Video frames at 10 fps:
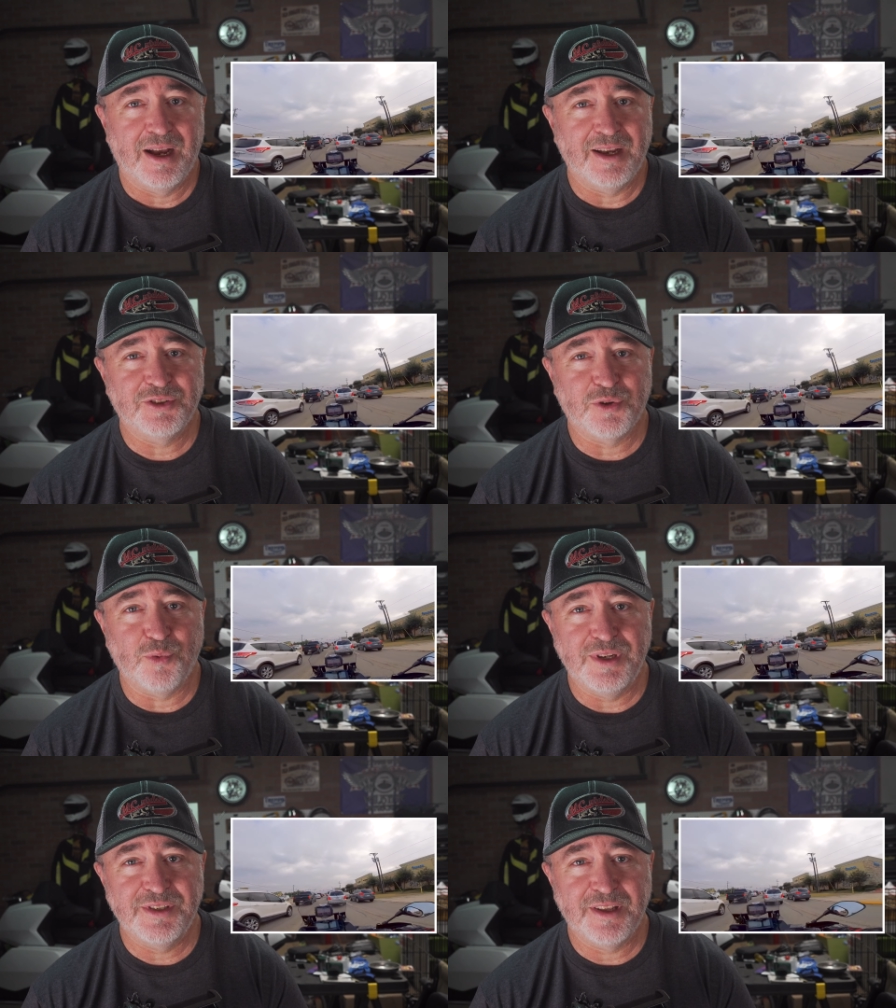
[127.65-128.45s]
I
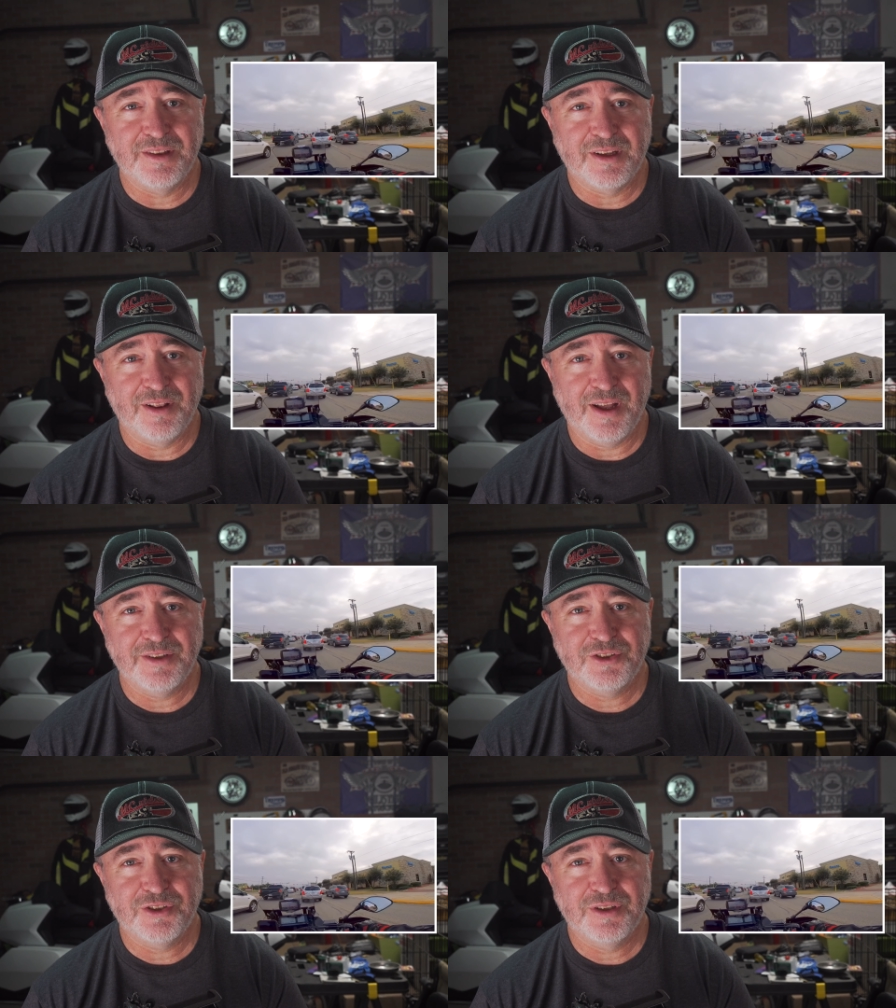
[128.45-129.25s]
squeeze in the
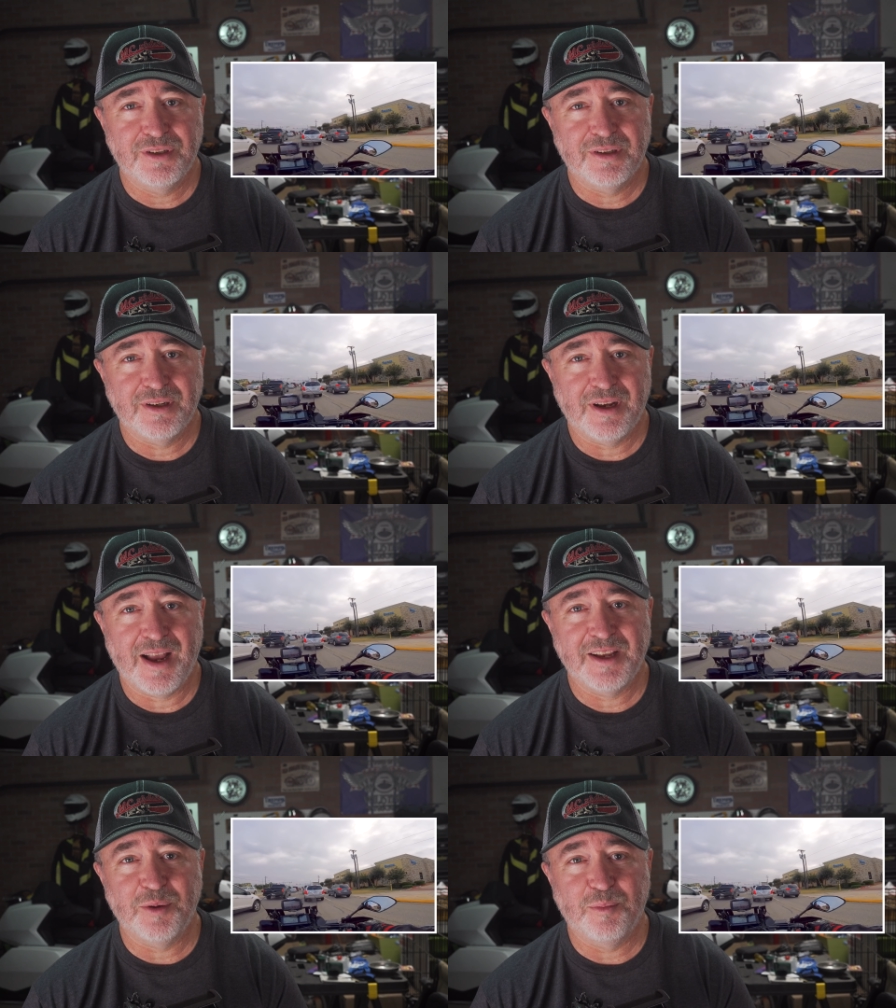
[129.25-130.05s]
clutch.
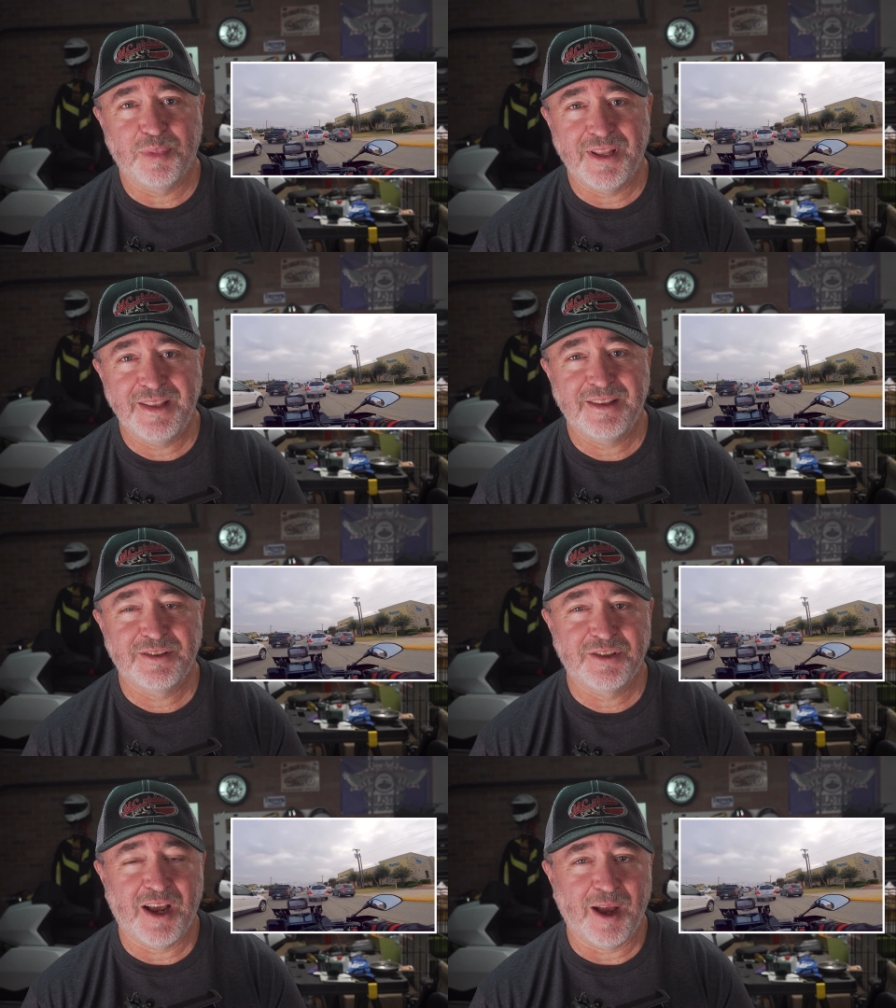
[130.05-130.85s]
I complete the
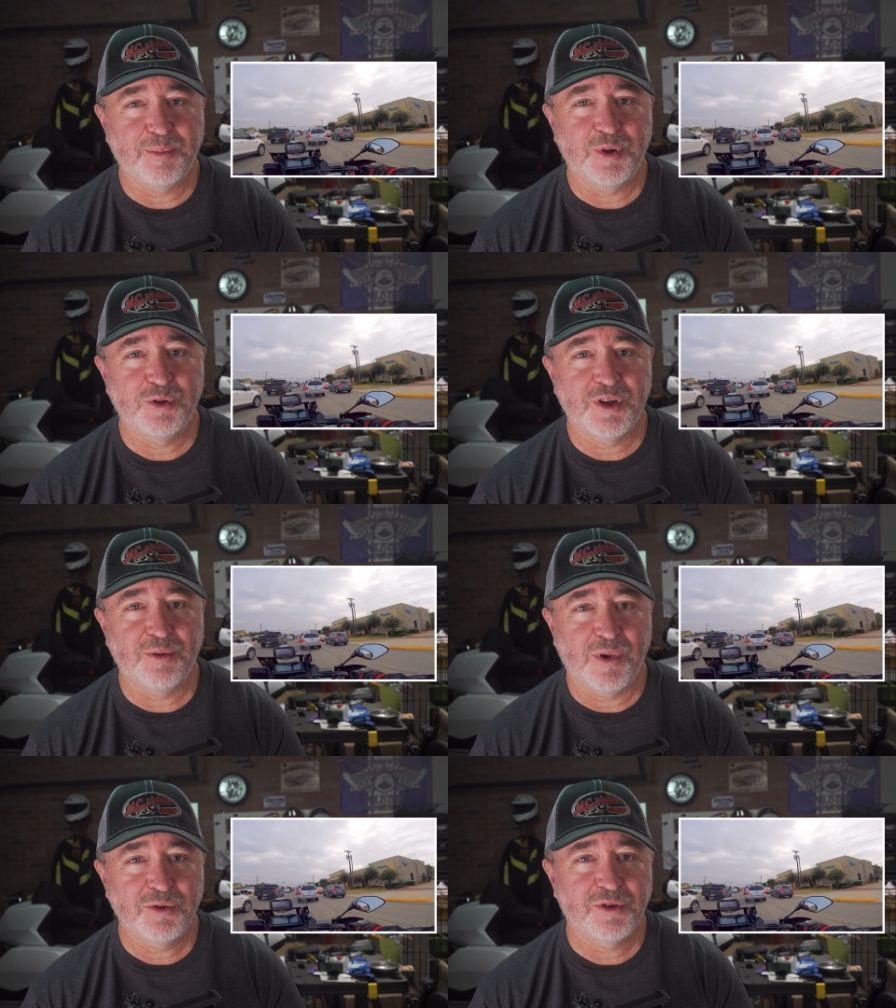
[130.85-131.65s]
stop
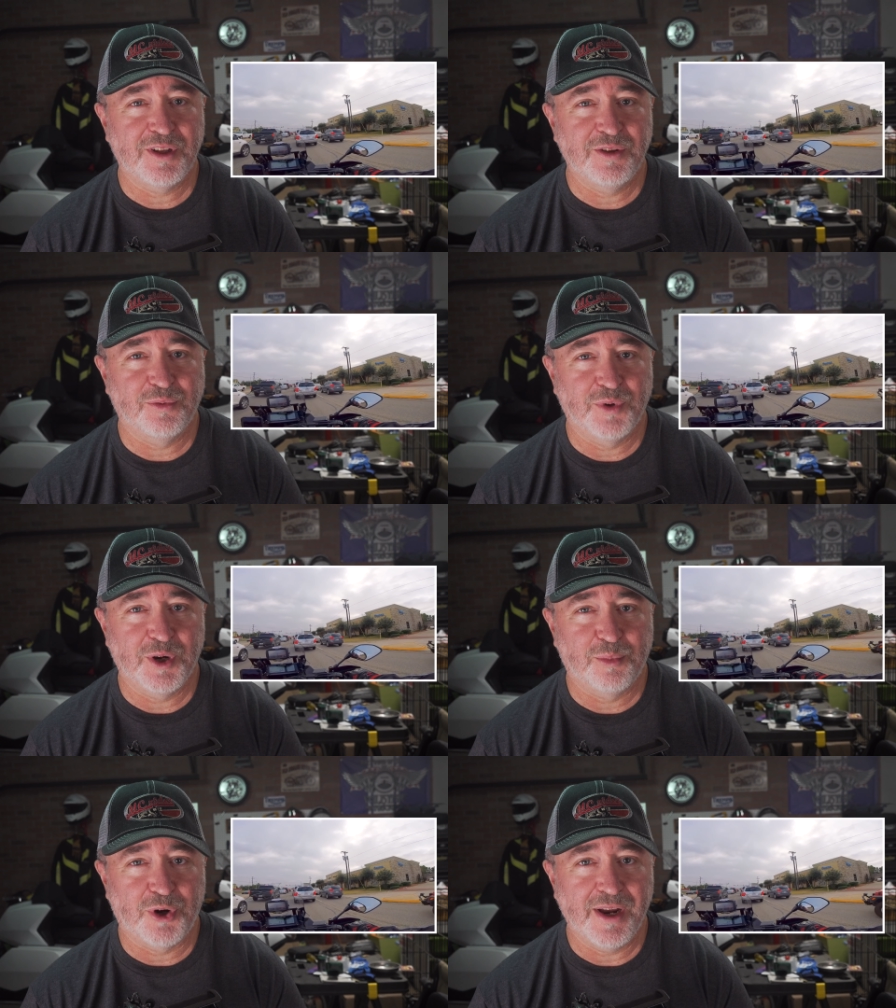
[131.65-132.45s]
using mostly the
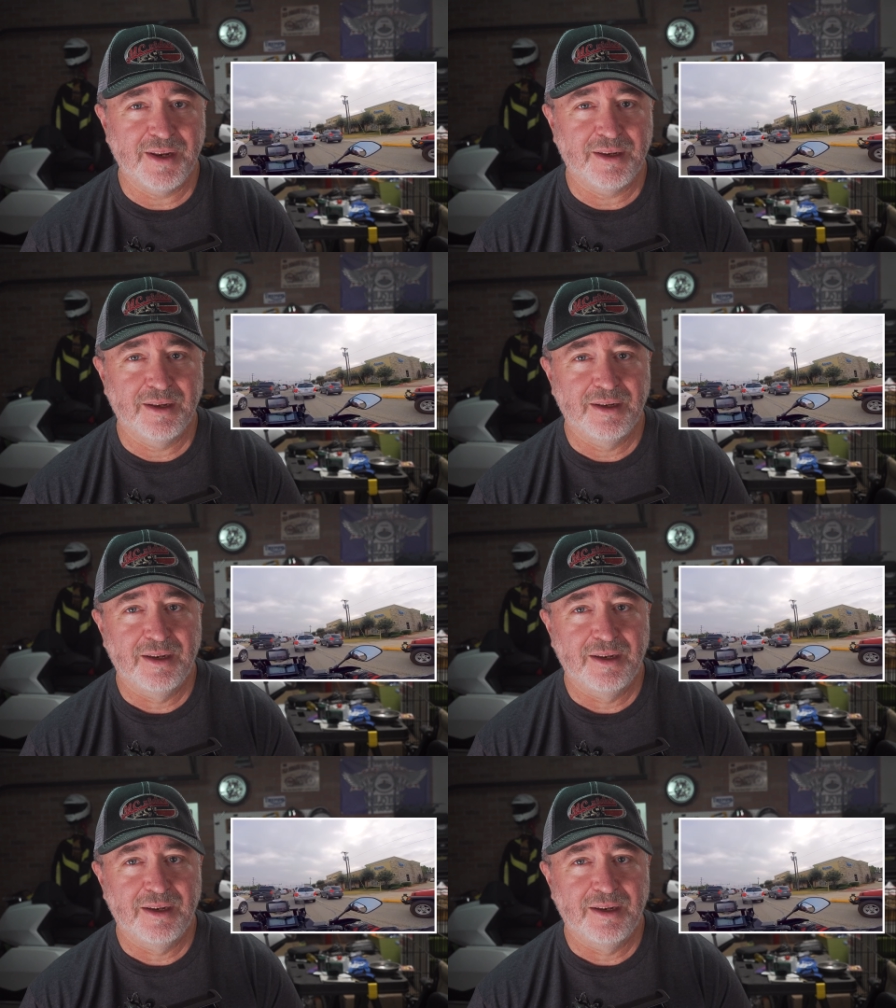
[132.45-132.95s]
rear brake.